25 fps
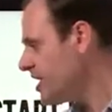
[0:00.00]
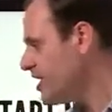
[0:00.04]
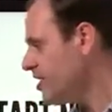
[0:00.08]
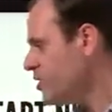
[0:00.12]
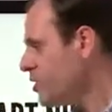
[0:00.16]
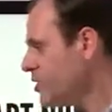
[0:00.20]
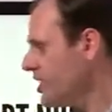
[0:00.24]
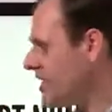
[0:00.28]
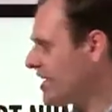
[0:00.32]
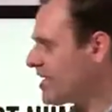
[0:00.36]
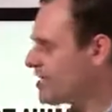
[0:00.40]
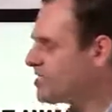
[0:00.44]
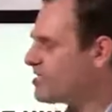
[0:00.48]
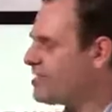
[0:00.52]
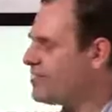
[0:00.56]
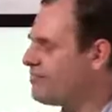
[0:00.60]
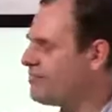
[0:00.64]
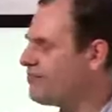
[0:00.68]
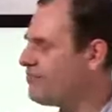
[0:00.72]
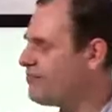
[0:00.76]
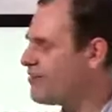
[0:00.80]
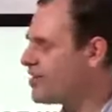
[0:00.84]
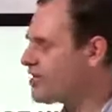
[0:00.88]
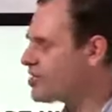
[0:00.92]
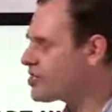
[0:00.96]
you can actually
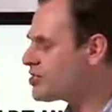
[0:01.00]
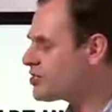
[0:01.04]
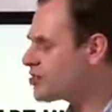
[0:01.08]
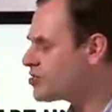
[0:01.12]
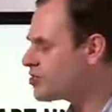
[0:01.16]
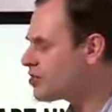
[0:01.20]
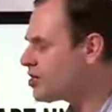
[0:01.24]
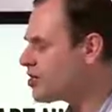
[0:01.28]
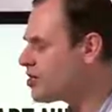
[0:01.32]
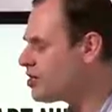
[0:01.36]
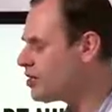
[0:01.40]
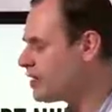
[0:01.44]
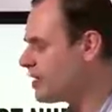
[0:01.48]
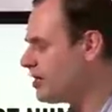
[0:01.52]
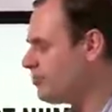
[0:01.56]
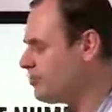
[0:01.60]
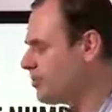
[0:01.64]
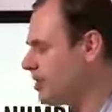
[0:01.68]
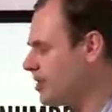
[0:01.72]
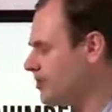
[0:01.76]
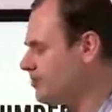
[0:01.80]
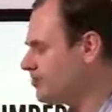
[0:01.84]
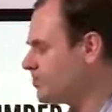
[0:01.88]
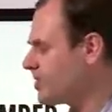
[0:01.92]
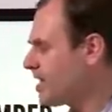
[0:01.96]
fix the start number.